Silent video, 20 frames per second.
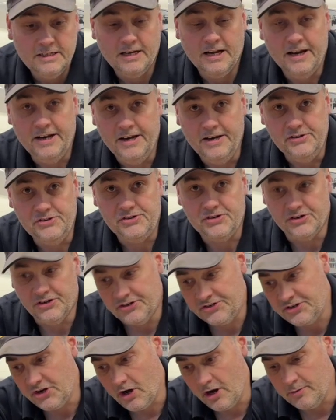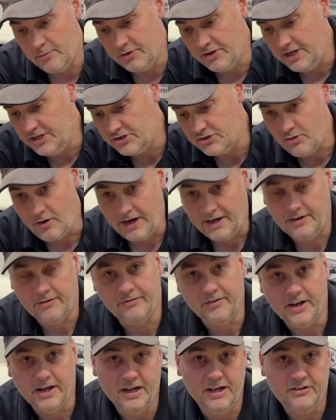an inch at a time with each crank of
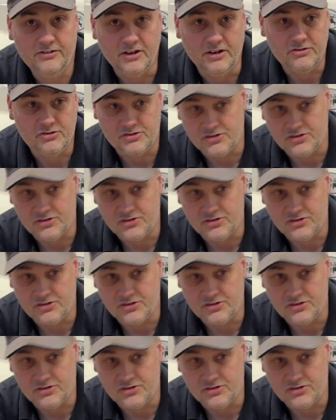it, etc.